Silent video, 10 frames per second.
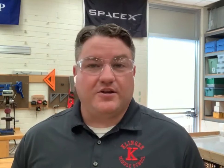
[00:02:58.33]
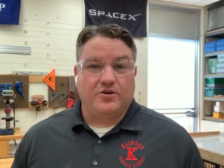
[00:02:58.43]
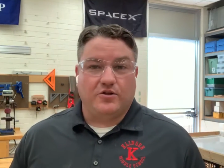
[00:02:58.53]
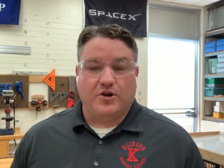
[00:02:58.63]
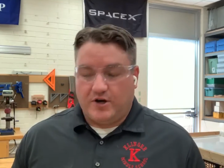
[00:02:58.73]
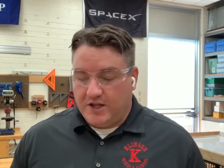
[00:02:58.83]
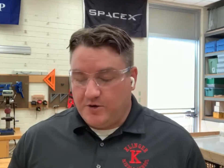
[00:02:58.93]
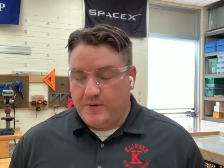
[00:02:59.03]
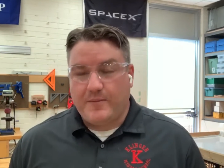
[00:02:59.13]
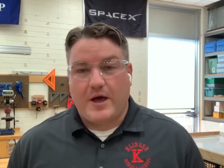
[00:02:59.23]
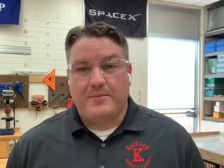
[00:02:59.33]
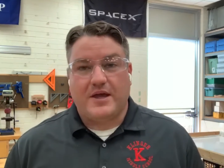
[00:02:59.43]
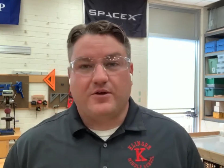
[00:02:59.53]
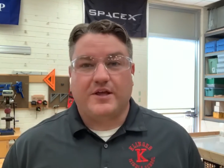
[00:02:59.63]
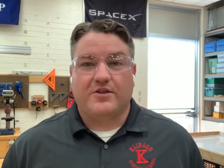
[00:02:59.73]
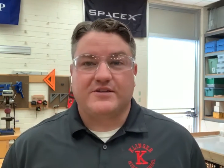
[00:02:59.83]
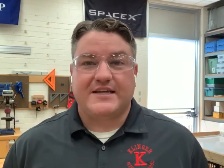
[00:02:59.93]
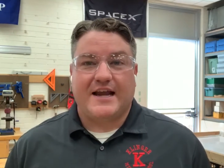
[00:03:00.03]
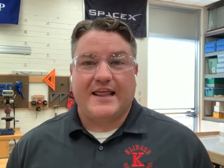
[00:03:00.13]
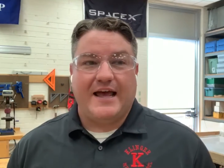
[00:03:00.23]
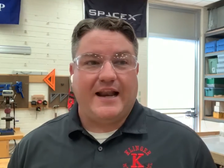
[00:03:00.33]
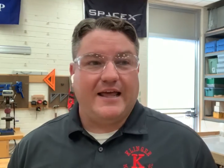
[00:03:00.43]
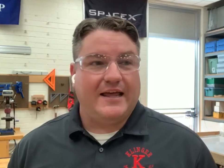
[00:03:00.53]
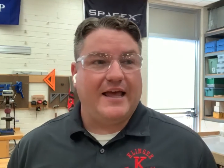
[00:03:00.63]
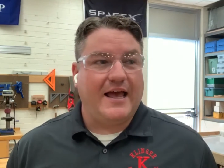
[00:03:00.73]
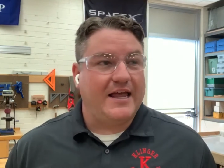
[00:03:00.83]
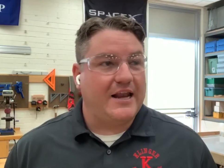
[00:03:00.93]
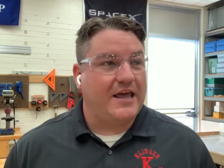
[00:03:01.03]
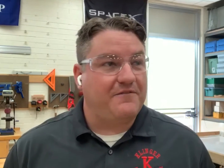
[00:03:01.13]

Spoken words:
you'll learn a little bit about me on the other side of that. And if you